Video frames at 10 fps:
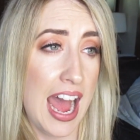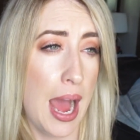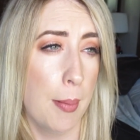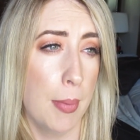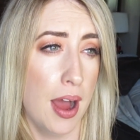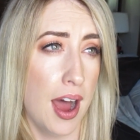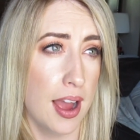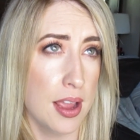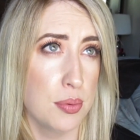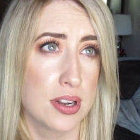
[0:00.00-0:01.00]
Um,
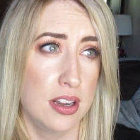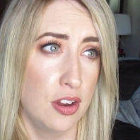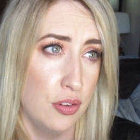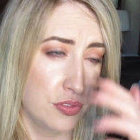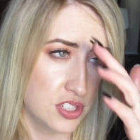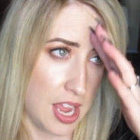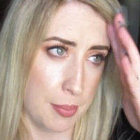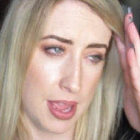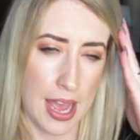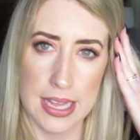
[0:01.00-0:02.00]
I would love to get
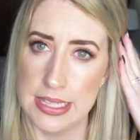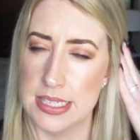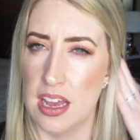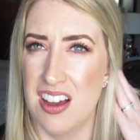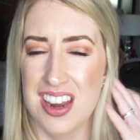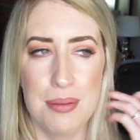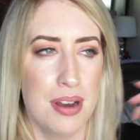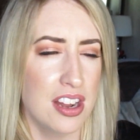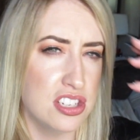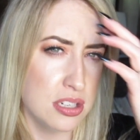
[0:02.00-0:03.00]
my hands on, I'm
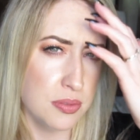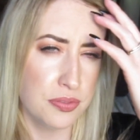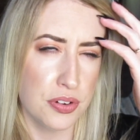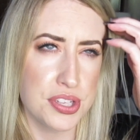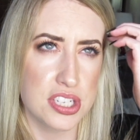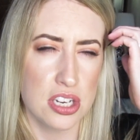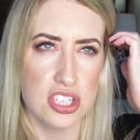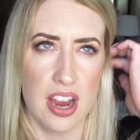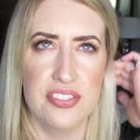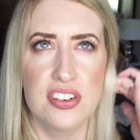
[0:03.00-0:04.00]
not too fussed on
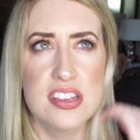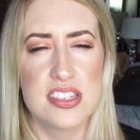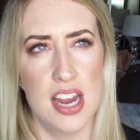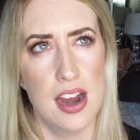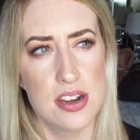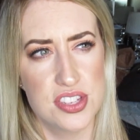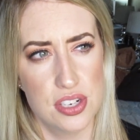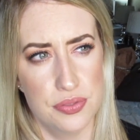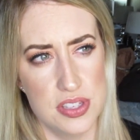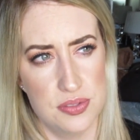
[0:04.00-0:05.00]
Jeffree Star
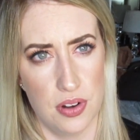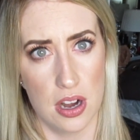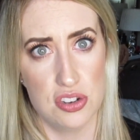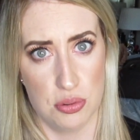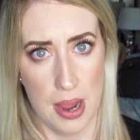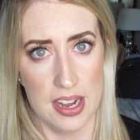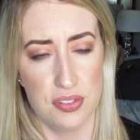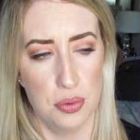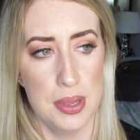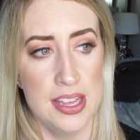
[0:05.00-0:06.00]
stuff, it's very dramatic
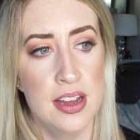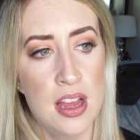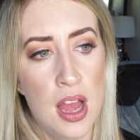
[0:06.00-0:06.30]
for me,